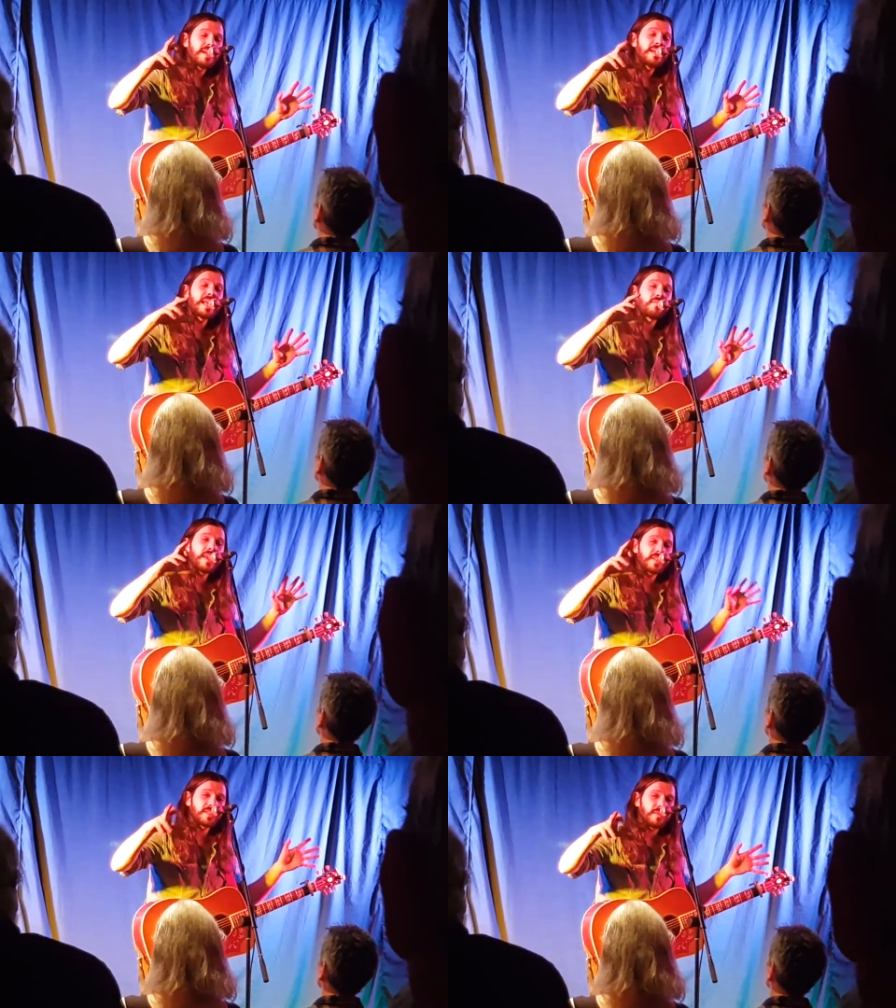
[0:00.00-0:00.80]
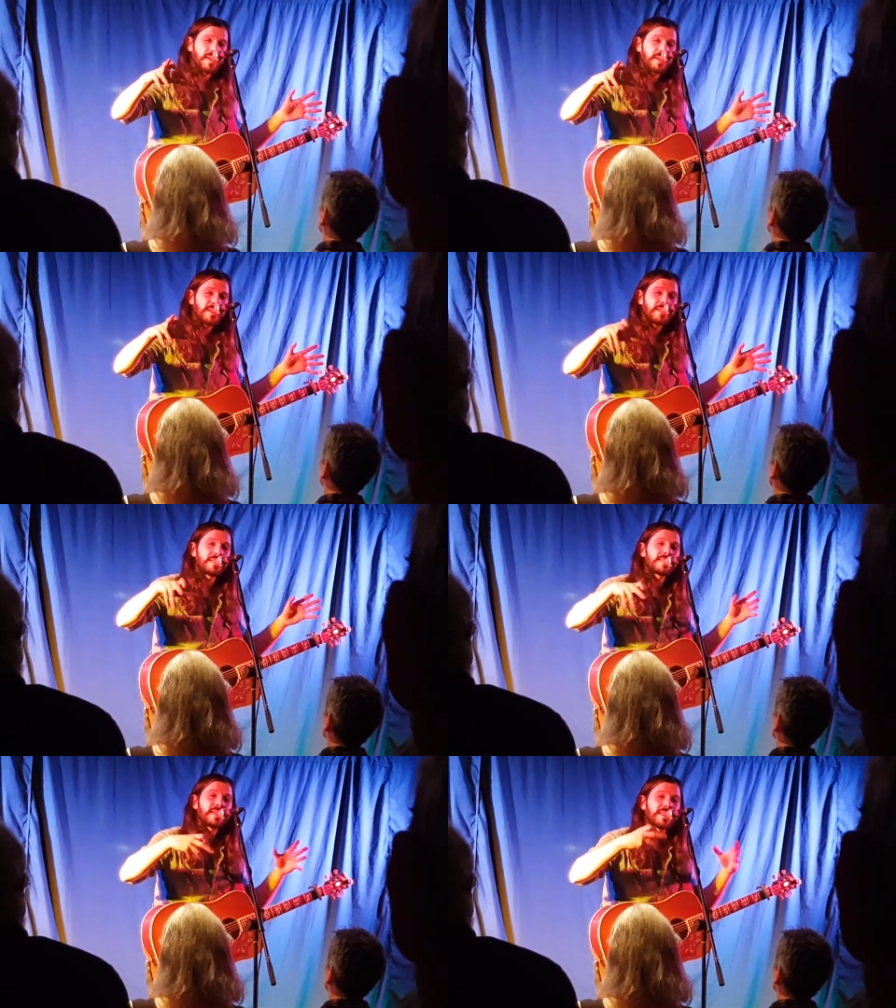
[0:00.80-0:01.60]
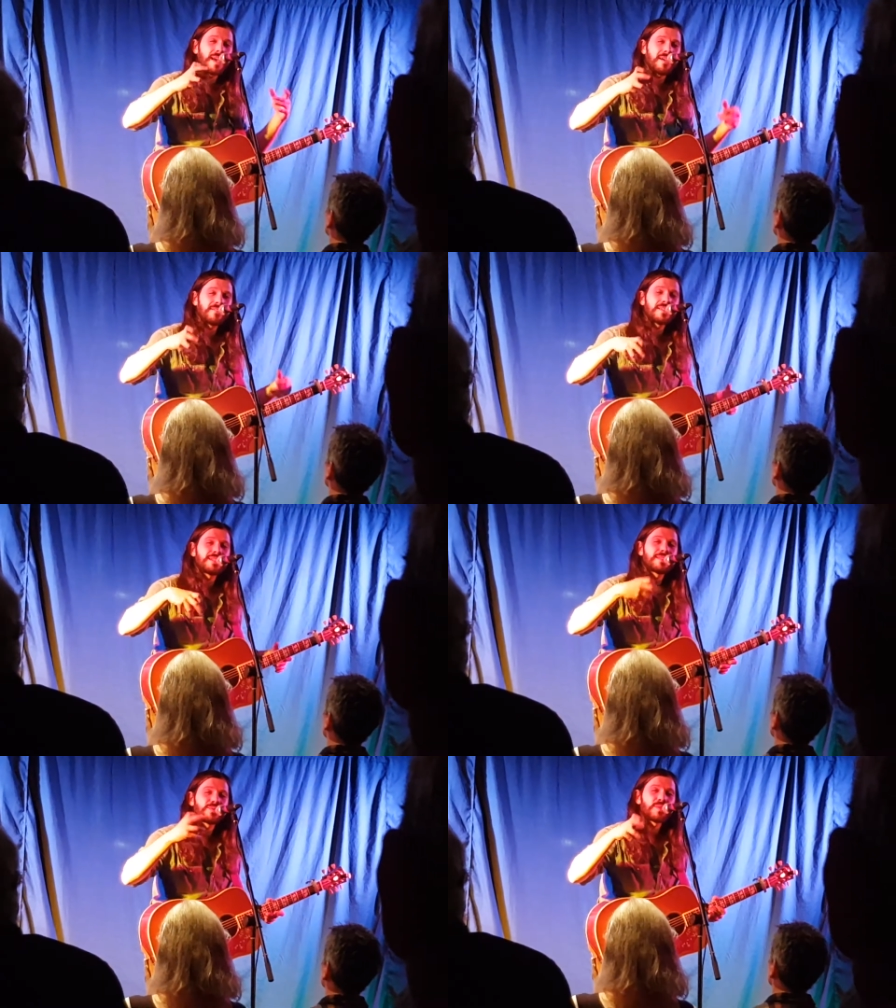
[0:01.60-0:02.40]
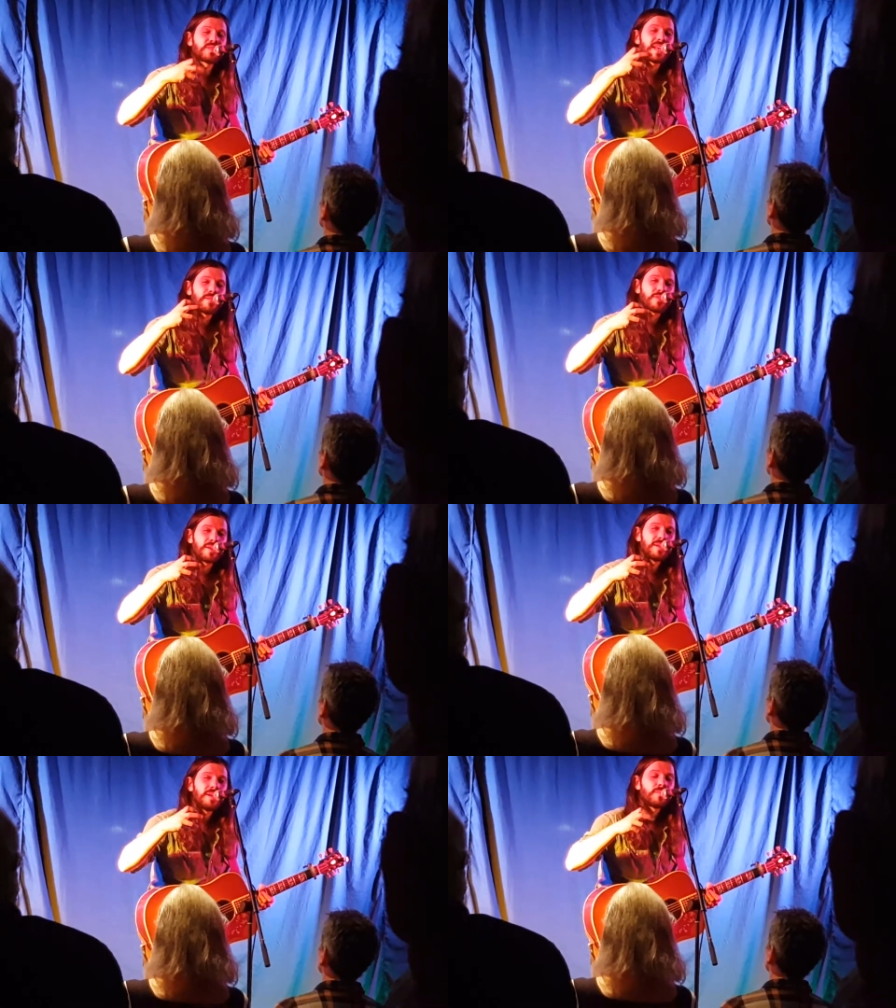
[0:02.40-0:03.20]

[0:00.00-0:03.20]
he'd have less of it and he'd sit there and he'd sort of savour it.